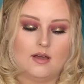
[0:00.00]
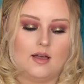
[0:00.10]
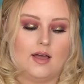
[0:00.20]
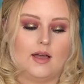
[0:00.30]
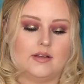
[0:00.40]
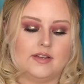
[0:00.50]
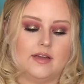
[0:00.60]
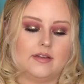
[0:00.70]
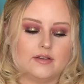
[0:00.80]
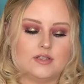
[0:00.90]
And
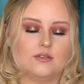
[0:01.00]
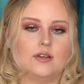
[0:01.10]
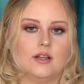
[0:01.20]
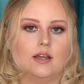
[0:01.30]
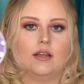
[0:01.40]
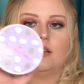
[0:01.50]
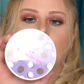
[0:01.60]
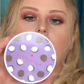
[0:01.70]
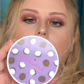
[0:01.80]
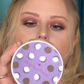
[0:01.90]
I also really like
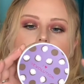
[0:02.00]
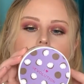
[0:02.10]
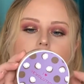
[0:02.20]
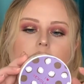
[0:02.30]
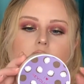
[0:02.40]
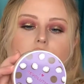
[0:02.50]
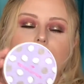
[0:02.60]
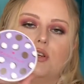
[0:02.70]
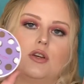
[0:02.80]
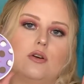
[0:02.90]
the I Heart
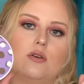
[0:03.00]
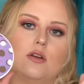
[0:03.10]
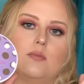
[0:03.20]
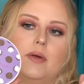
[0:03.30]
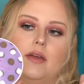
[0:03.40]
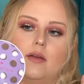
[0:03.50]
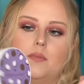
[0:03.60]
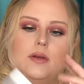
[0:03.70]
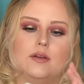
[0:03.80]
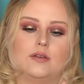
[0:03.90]
Revolution coconut baking
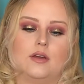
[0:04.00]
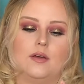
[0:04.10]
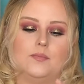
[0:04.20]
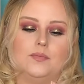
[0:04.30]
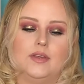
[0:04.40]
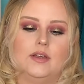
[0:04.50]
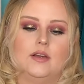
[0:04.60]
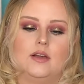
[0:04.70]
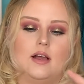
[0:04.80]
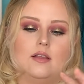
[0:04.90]
powder,
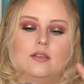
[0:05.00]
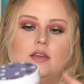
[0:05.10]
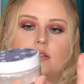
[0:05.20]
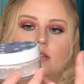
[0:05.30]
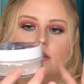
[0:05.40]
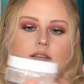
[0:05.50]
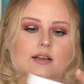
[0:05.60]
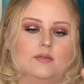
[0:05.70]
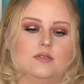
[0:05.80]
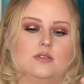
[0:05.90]
and this is
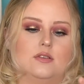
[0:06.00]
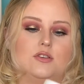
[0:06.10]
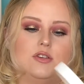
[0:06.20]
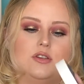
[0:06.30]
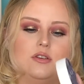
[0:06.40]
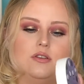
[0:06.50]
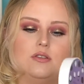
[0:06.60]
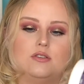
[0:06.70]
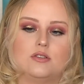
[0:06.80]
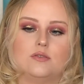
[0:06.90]
absolutely
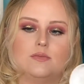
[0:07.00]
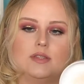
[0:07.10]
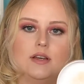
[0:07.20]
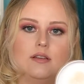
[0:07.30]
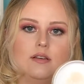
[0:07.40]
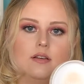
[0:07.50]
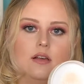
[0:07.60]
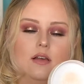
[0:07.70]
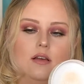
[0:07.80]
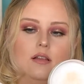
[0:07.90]
huge. It comes like
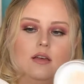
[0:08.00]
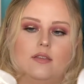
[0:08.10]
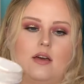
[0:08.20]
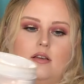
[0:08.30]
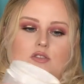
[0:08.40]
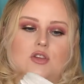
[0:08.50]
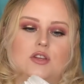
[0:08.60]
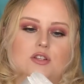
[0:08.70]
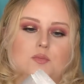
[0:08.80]
that, so you can just